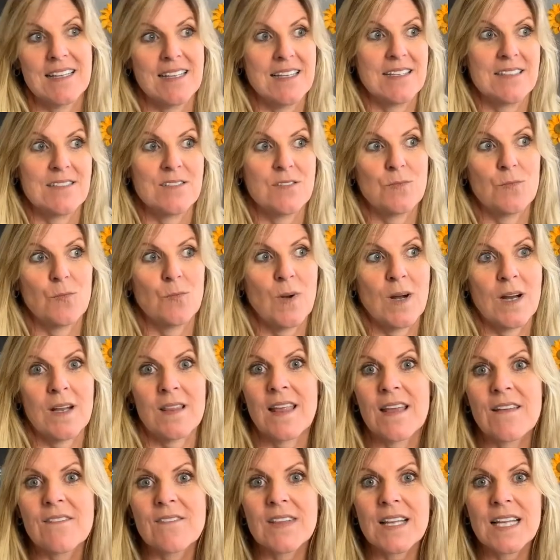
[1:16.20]
it's where
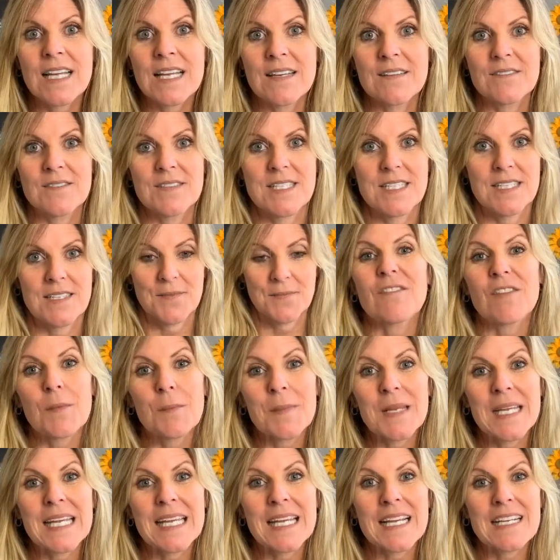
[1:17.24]
they've lived. For
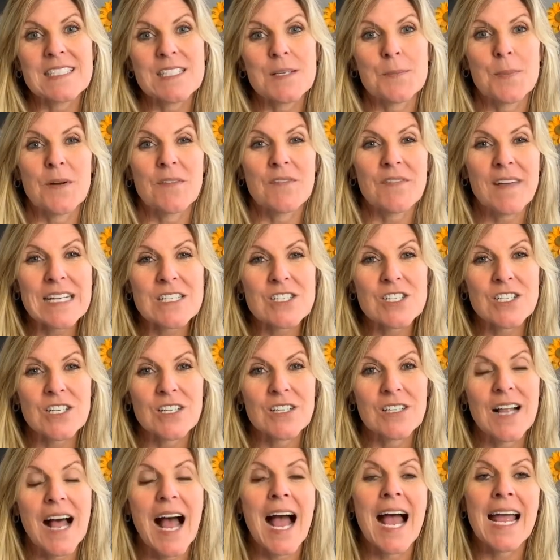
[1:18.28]
me as a
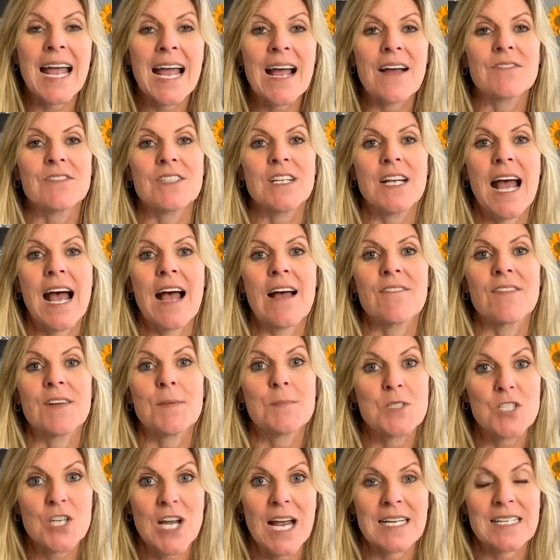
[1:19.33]
professional, I have to have
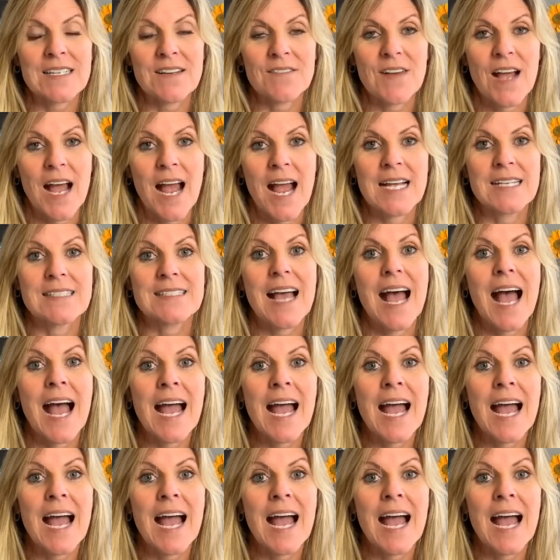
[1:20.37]
objective eyes.